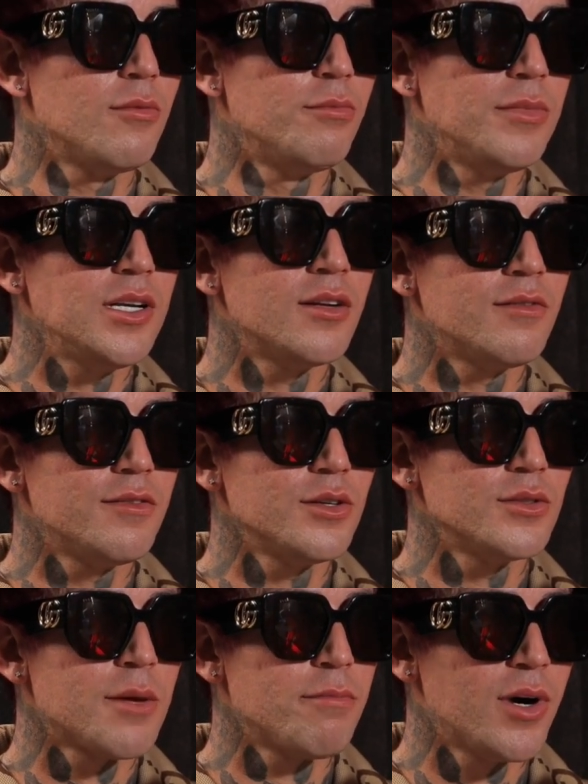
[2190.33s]
million
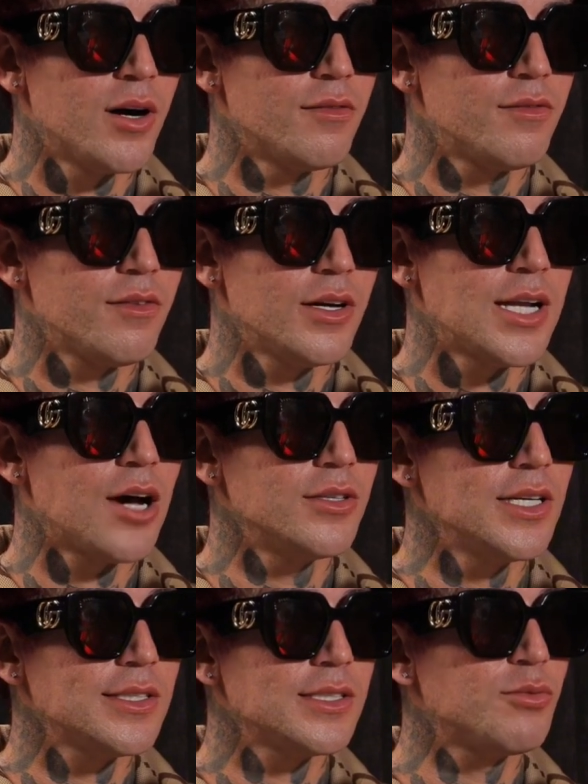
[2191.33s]
views a month. Now
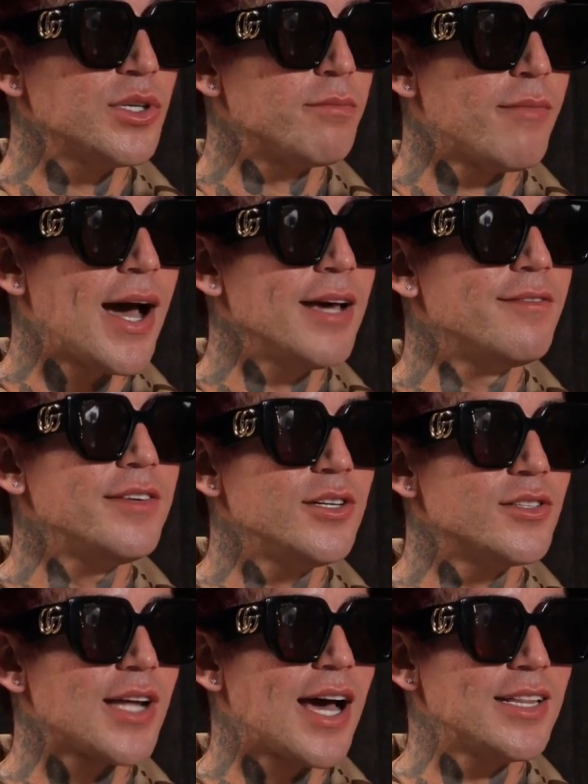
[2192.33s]
this is with my
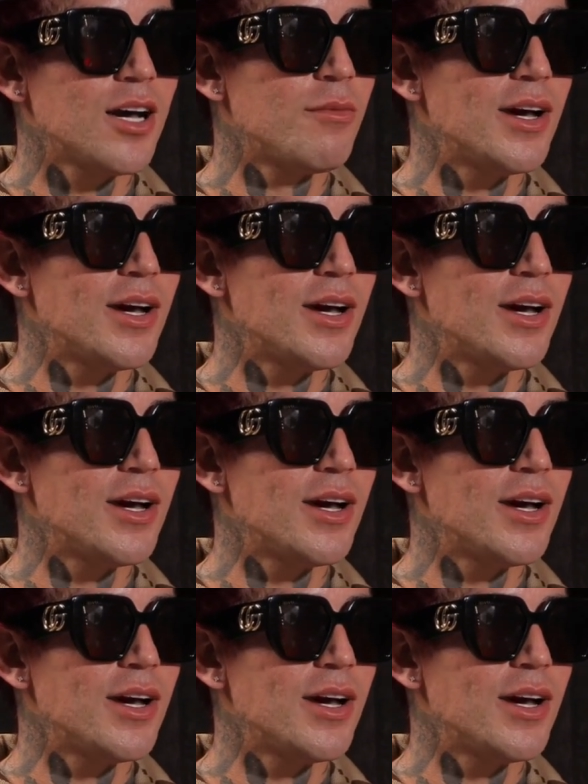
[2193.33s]
videos. I